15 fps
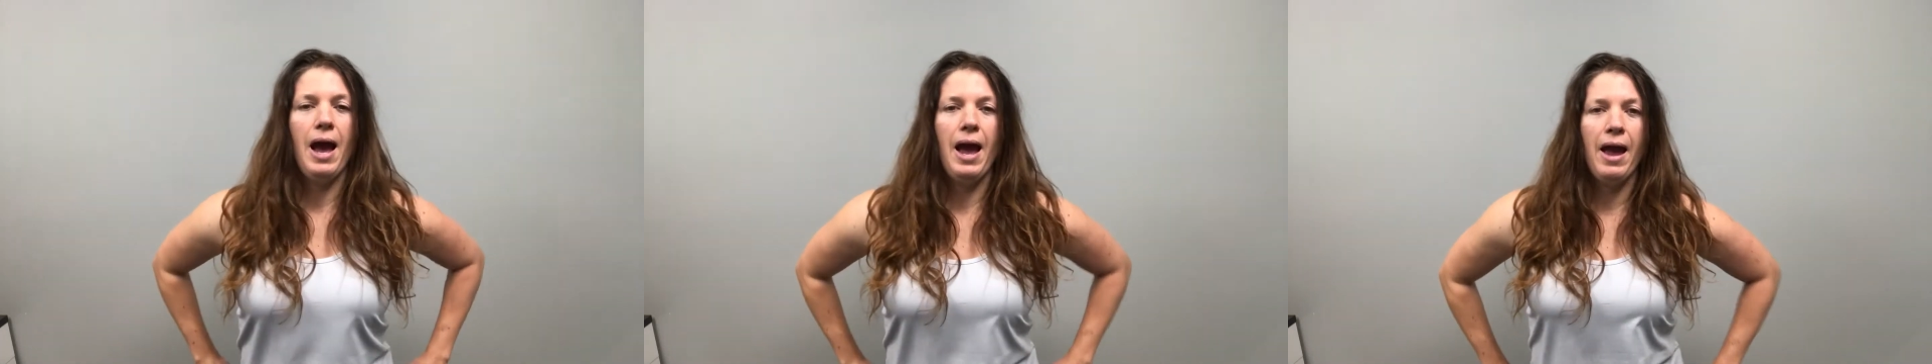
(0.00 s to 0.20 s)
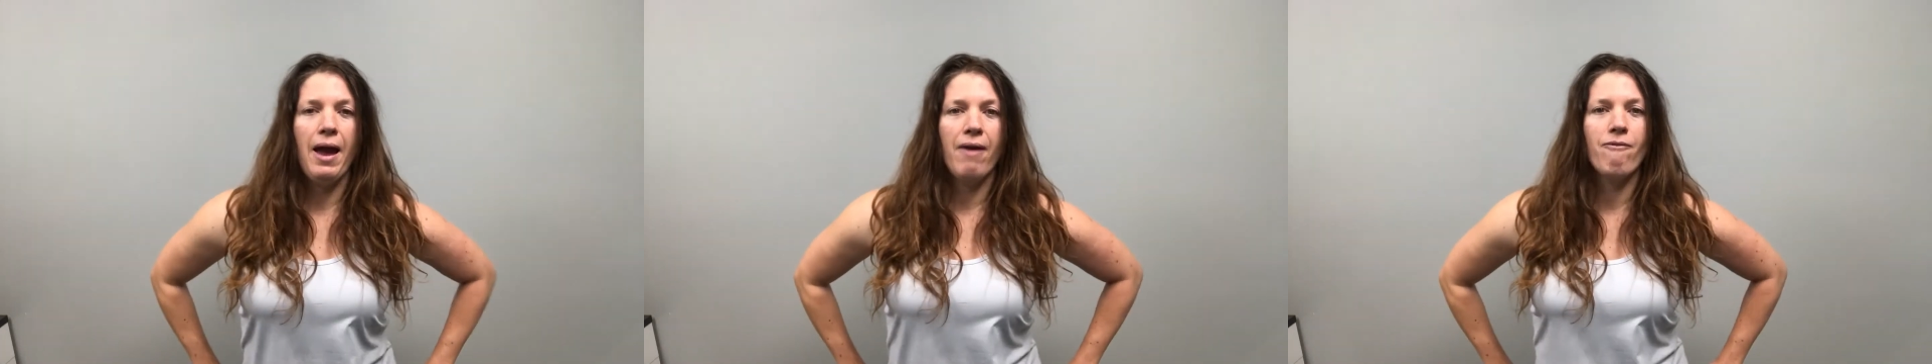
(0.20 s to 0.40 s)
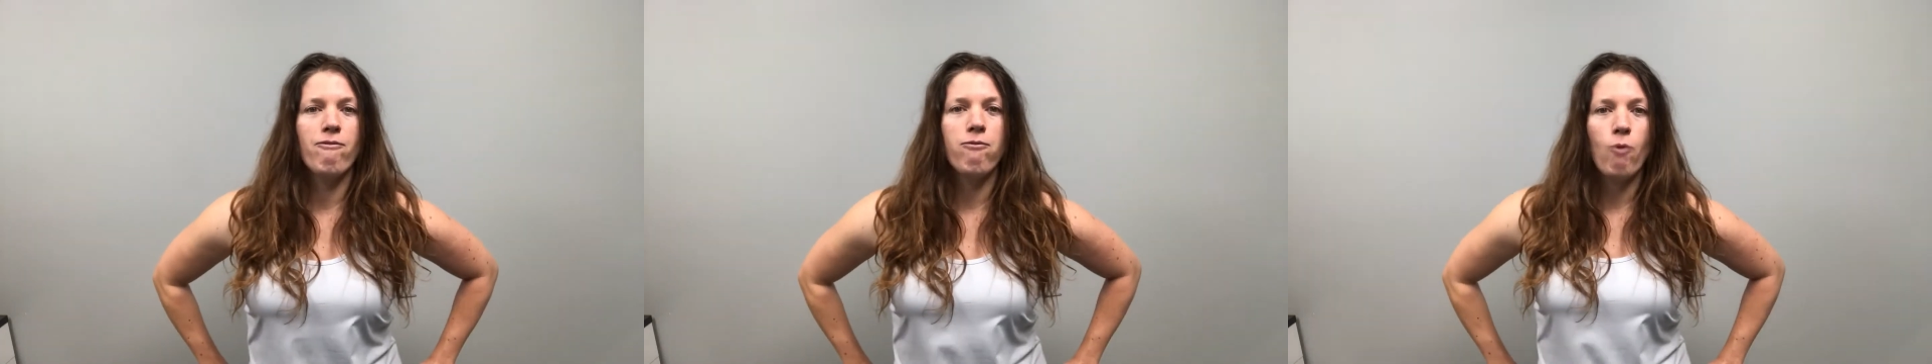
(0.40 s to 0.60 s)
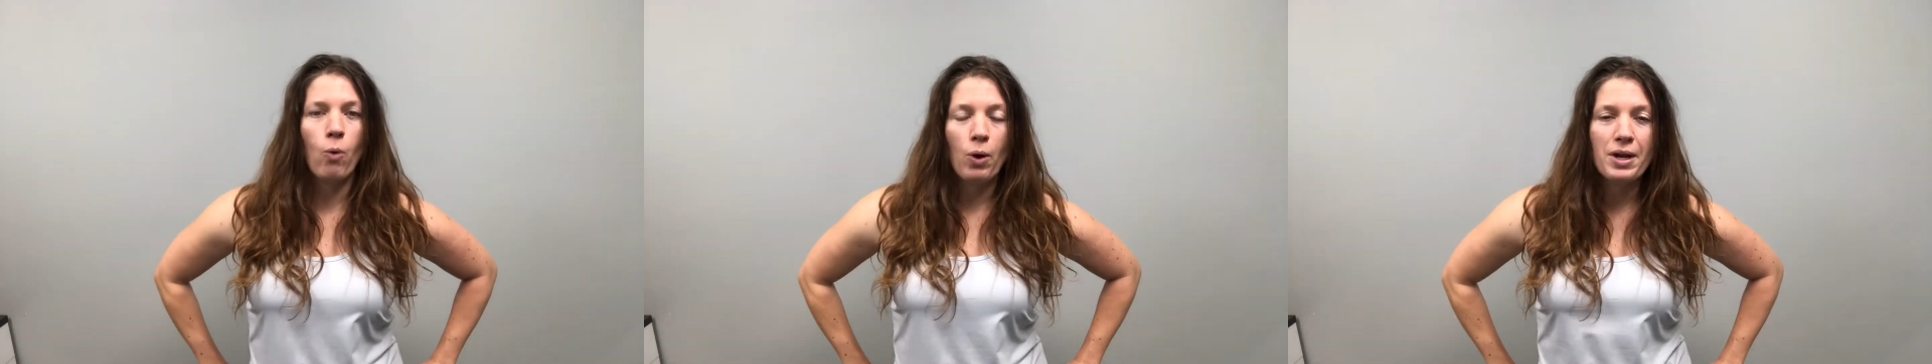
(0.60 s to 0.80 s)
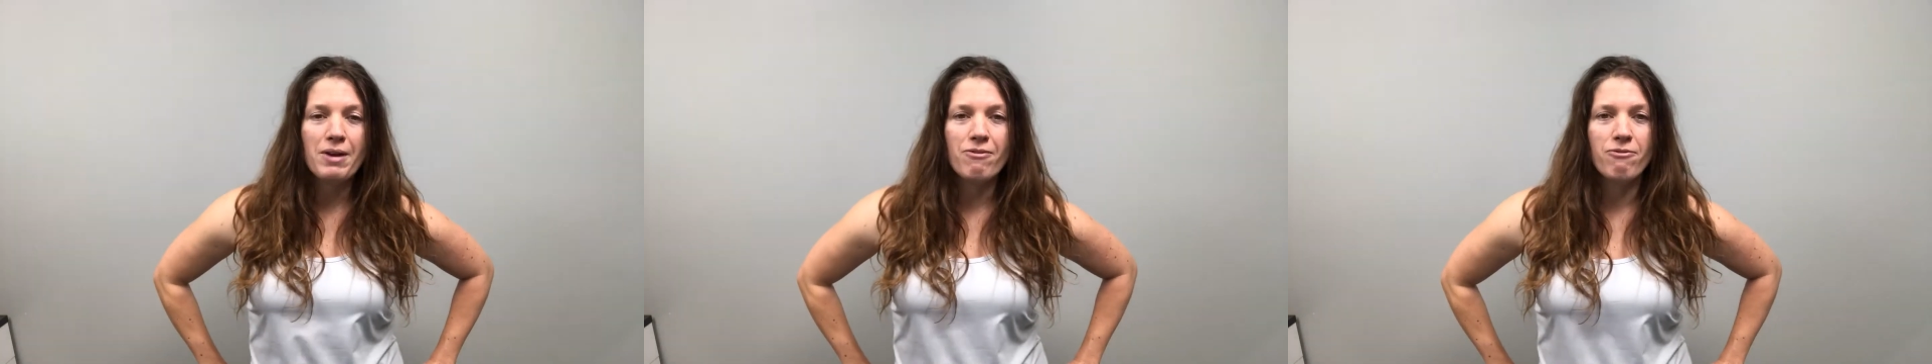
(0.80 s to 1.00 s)
And
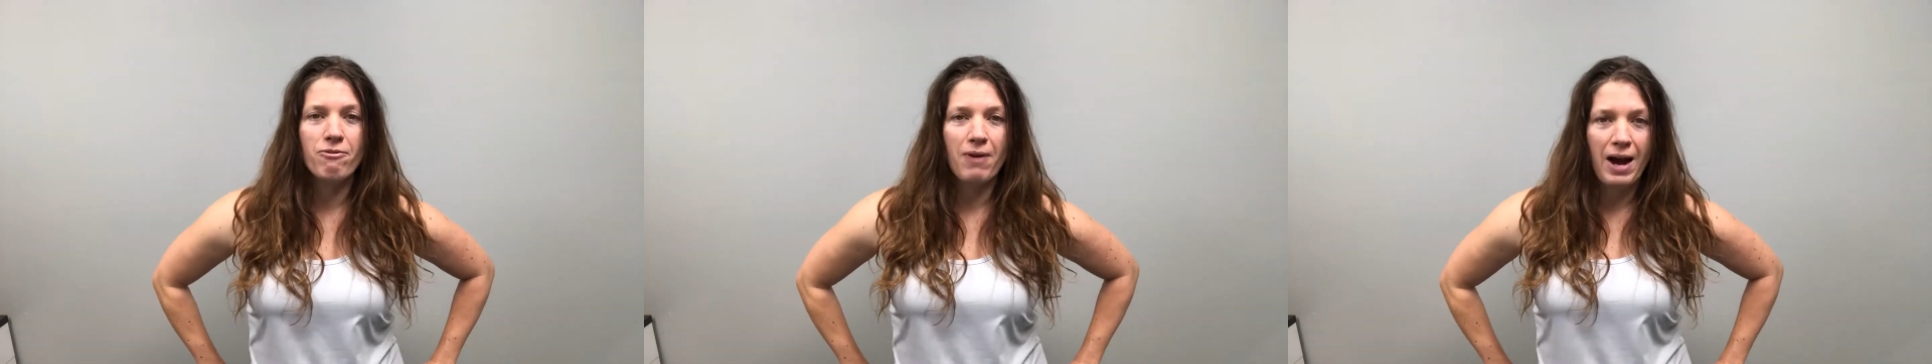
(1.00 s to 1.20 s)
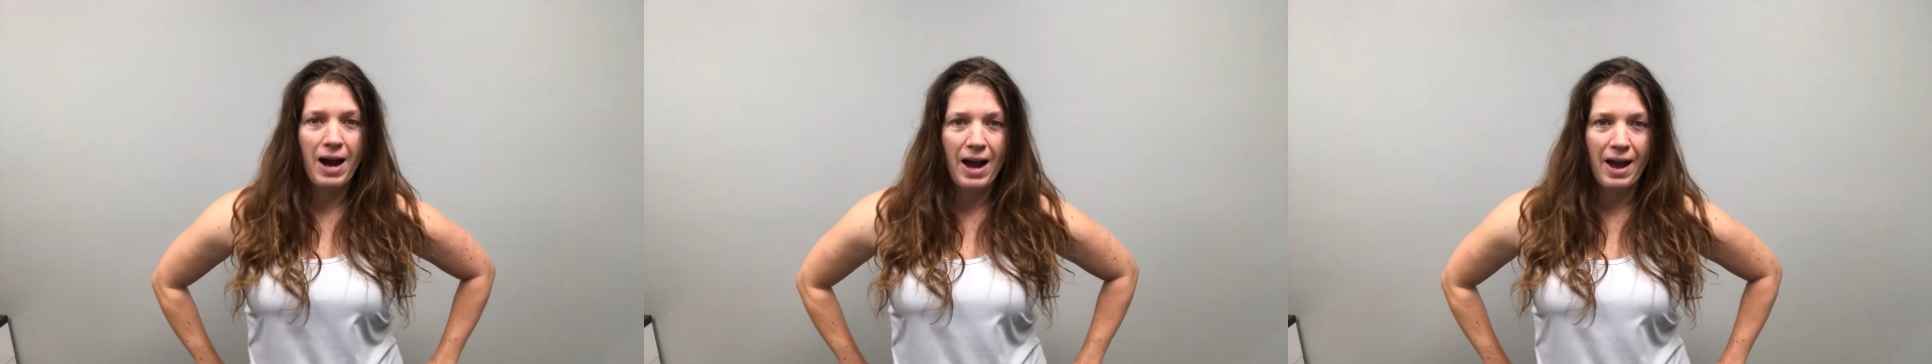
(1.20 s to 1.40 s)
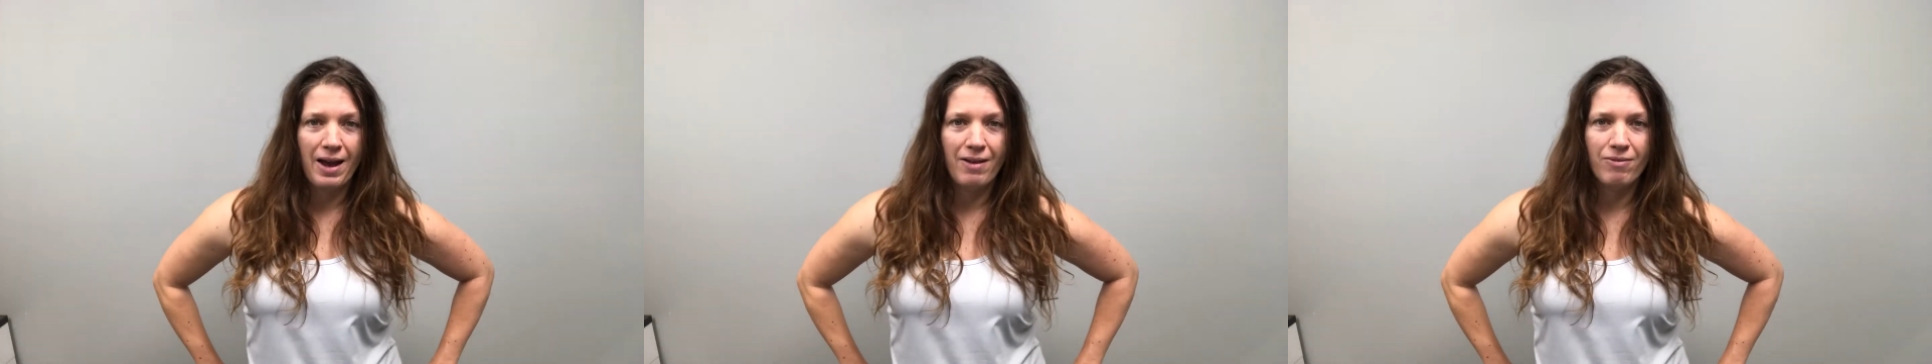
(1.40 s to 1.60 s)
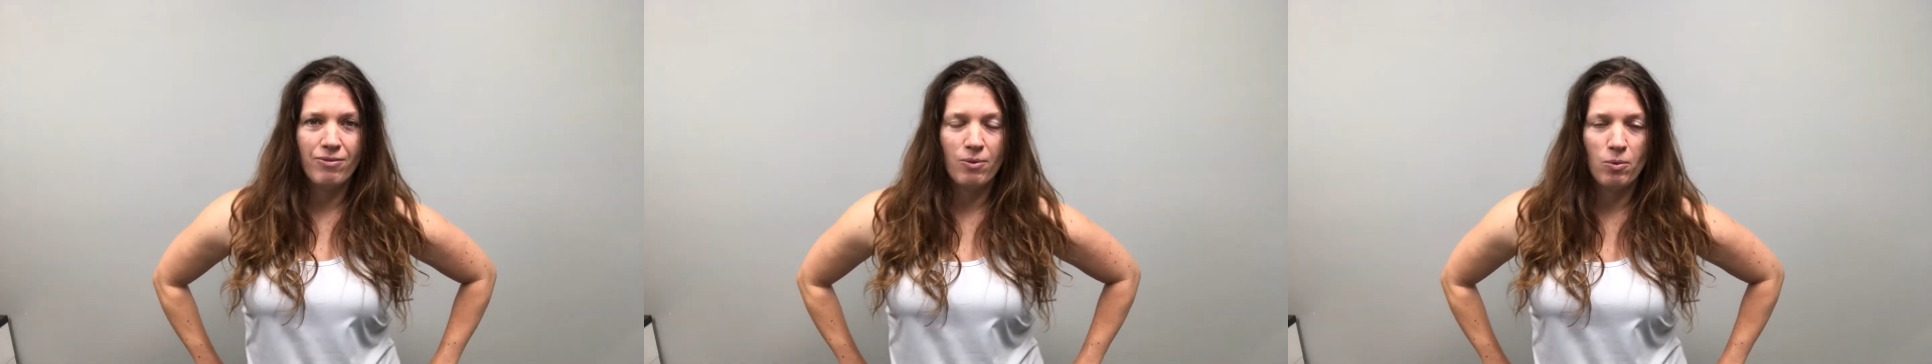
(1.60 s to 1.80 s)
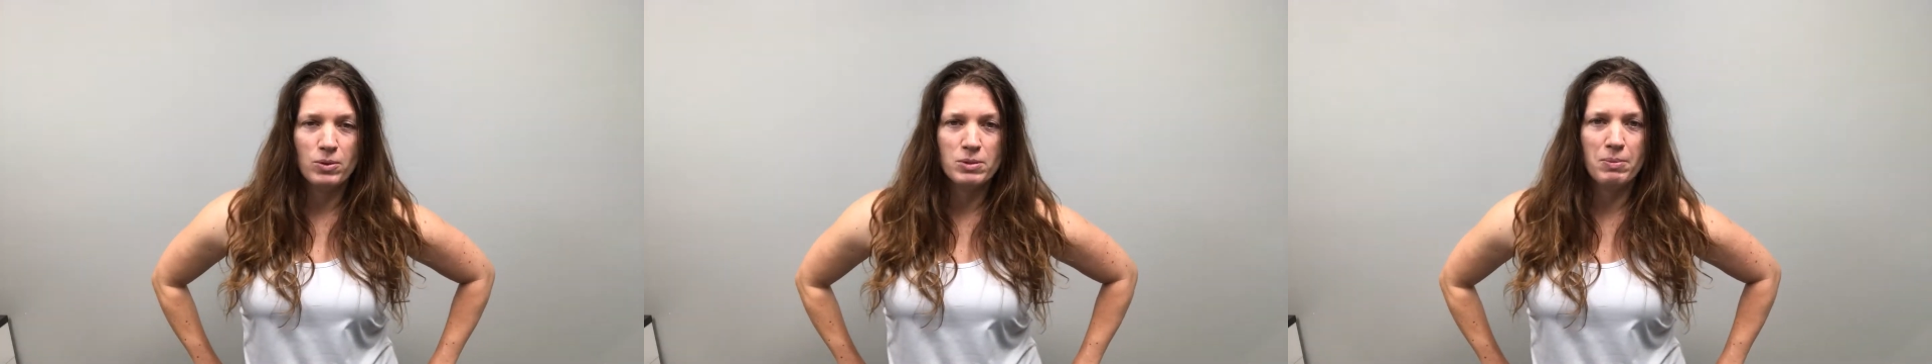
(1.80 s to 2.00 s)
45
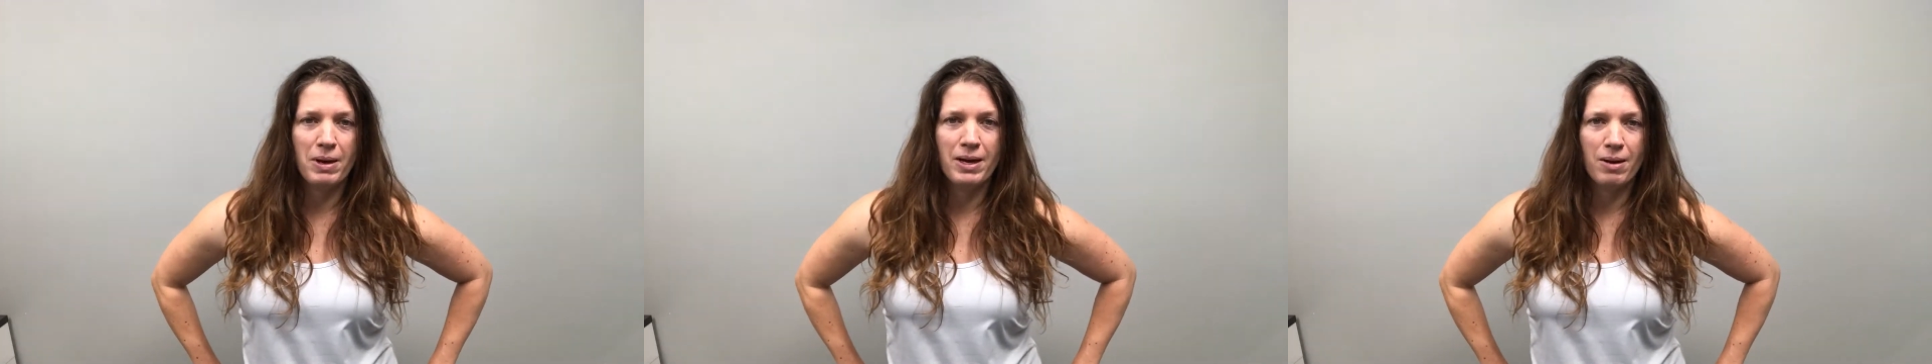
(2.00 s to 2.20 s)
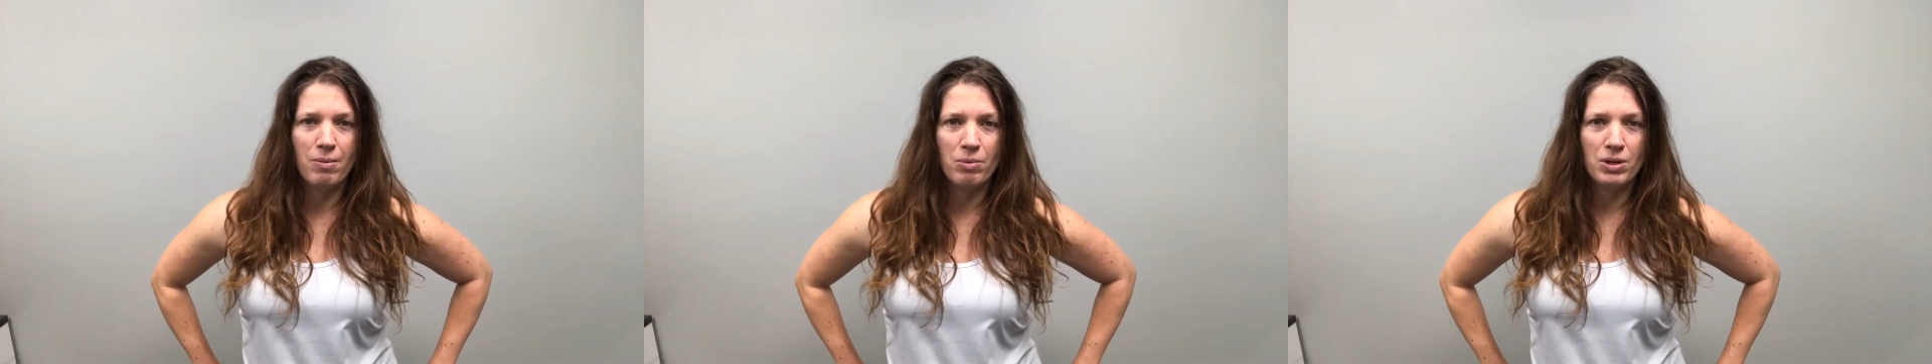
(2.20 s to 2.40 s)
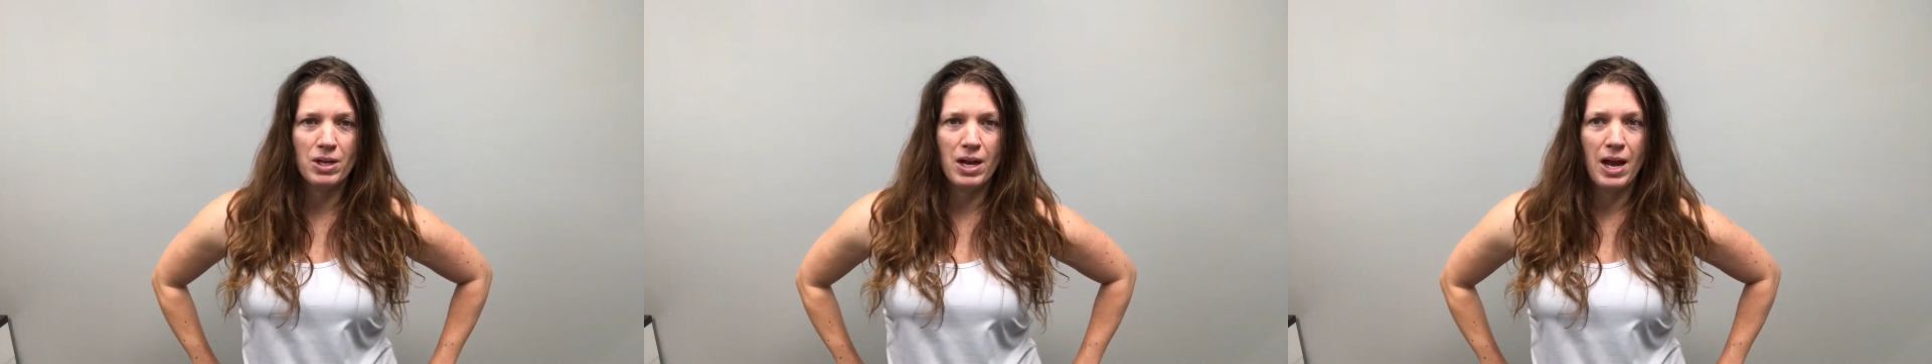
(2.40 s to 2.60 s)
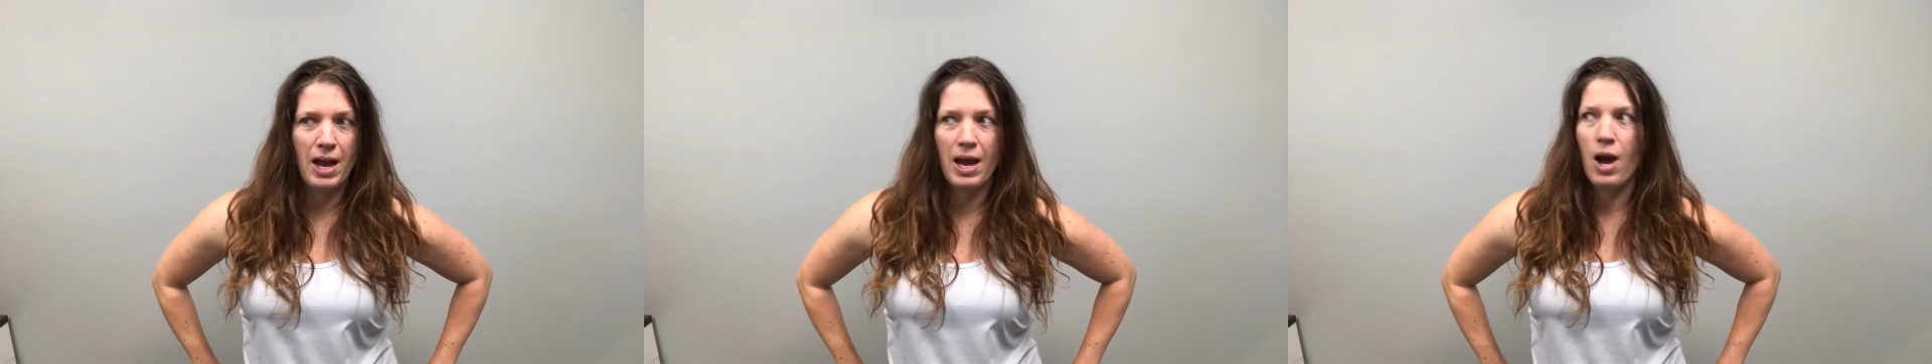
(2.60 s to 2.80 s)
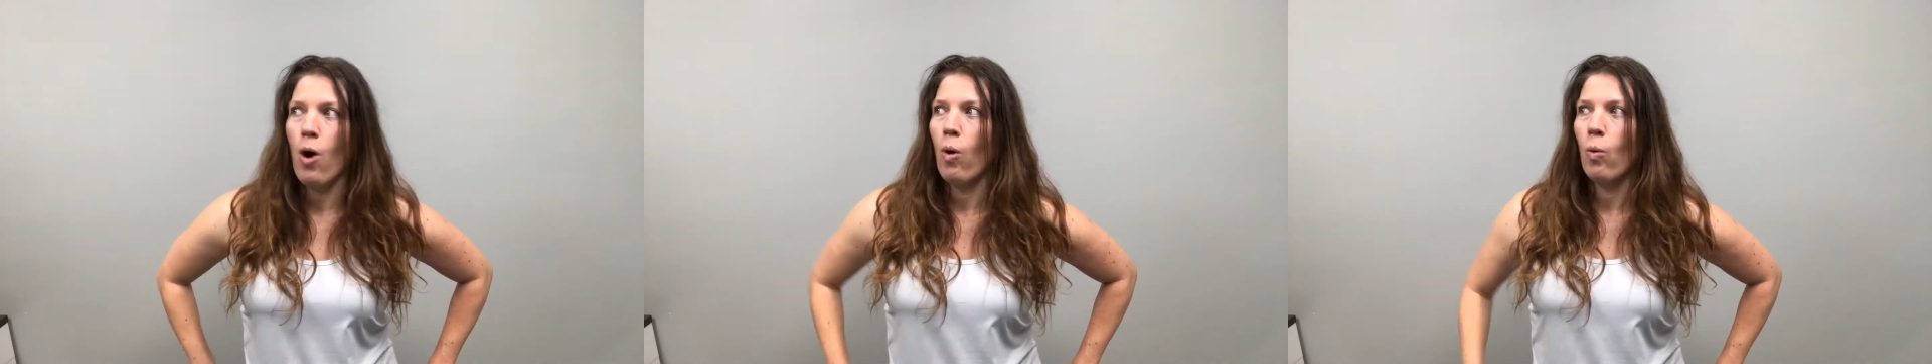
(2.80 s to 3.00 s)
was my number today.